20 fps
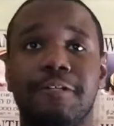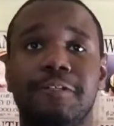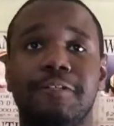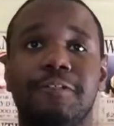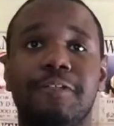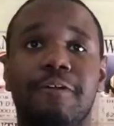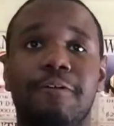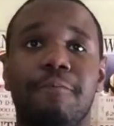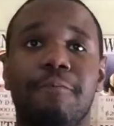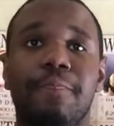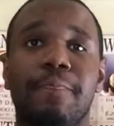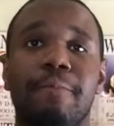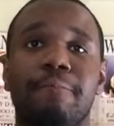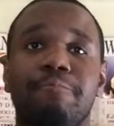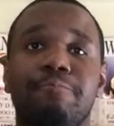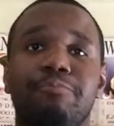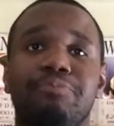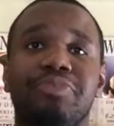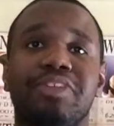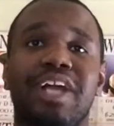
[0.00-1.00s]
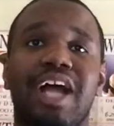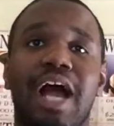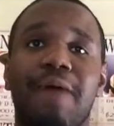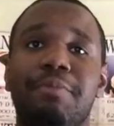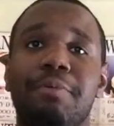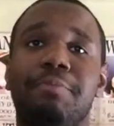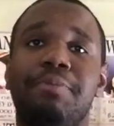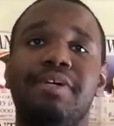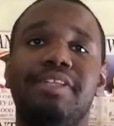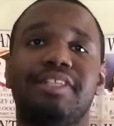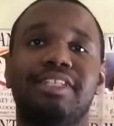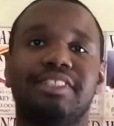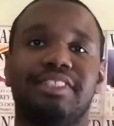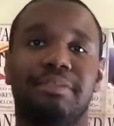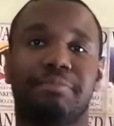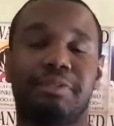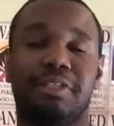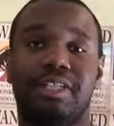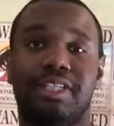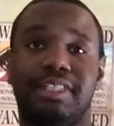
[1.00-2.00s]
So, I'm gonna put this
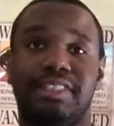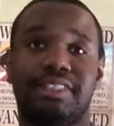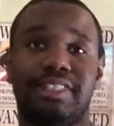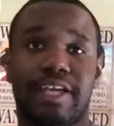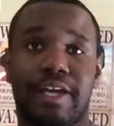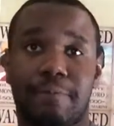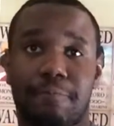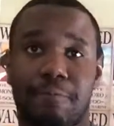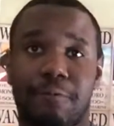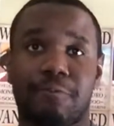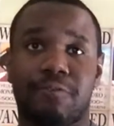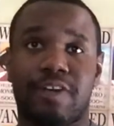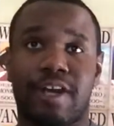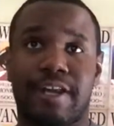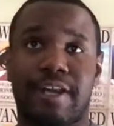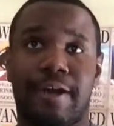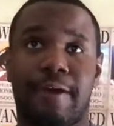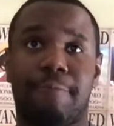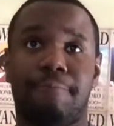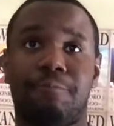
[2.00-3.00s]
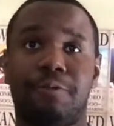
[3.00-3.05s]
up in an example right now.